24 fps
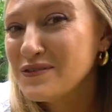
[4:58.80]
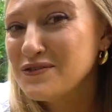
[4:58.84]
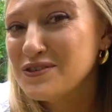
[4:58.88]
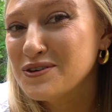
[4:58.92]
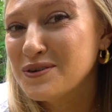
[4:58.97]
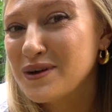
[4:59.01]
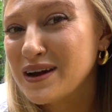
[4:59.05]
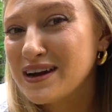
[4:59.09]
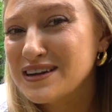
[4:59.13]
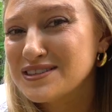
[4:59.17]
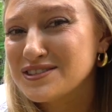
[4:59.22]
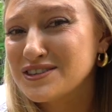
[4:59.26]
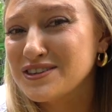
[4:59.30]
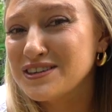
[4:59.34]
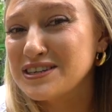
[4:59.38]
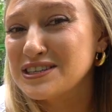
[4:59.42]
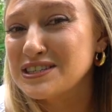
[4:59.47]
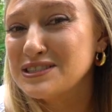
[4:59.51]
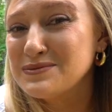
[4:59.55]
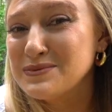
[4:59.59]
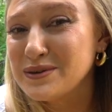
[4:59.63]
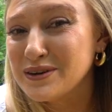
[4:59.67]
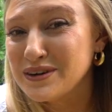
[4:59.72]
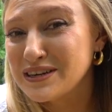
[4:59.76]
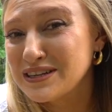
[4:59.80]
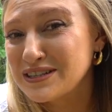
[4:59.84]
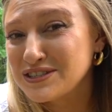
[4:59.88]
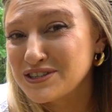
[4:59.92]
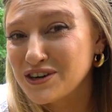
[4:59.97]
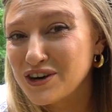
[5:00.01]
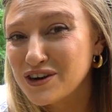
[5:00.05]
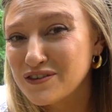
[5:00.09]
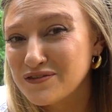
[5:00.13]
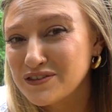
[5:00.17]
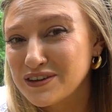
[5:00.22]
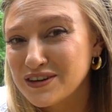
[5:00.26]
if you guys are experienced
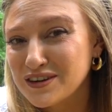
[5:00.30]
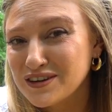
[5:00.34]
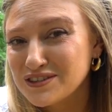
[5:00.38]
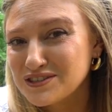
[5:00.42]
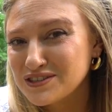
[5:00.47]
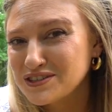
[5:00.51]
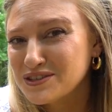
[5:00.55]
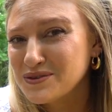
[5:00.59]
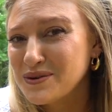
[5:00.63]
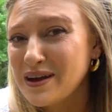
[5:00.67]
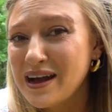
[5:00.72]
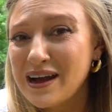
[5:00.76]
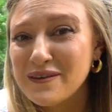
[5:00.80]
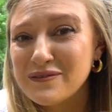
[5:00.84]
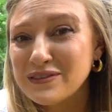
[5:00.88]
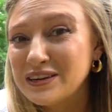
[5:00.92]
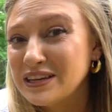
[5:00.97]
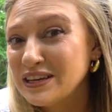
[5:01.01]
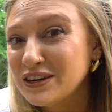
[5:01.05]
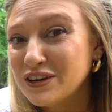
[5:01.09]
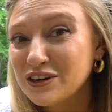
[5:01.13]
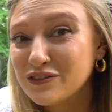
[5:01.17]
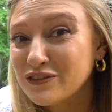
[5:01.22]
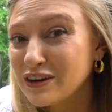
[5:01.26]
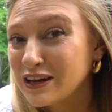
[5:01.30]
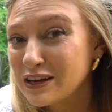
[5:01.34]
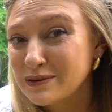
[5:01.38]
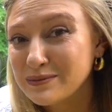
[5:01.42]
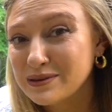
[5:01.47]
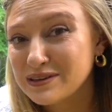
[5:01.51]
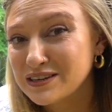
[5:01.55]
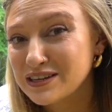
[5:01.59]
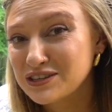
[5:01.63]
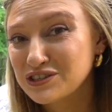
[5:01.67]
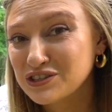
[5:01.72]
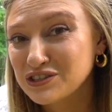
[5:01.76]
RVers and you have any good
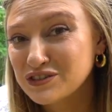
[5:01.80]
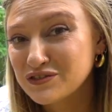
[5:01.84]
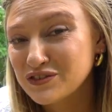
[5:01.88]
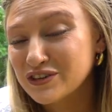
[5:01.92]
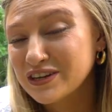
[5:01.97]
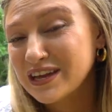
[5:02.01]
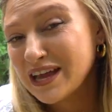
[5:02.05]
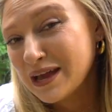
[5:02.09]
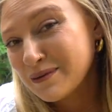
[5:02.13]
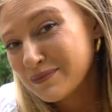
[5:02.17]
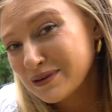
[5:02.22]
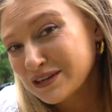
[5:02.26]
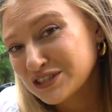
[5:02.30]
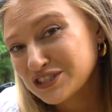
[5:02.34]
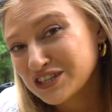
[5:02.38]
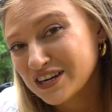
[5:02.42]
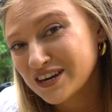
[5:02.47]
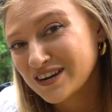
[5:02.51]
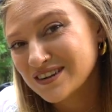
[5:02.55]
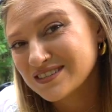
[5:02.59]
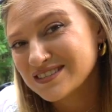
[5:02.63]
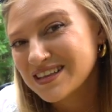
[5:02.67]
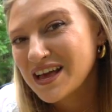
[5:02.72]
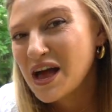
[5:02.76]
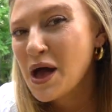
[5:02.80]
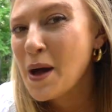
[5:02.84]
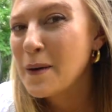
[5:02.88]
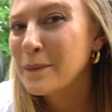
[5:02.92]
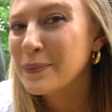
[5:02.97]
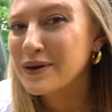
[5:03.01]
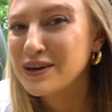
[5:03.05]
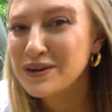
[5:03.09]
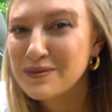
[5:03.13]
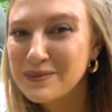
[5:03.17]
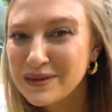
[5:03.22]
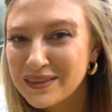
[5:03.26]
recommendations for camping chairs,
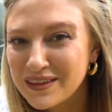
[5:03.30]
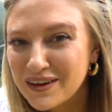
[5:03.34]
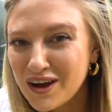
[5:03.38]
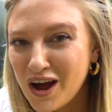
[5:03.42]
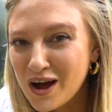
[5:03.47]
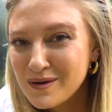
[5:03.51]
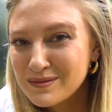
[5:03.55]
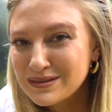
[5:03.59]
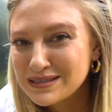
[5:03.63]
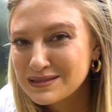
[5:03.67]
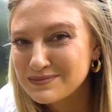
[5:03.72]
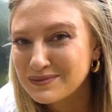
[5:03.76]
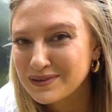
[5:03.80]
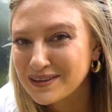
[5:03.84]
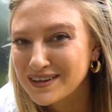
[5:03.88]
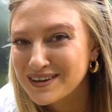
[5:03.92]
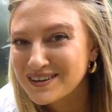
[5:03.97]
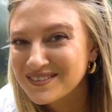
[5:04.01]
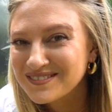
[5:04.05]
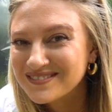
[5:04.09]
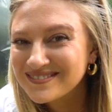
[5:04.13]
put them in the comments below.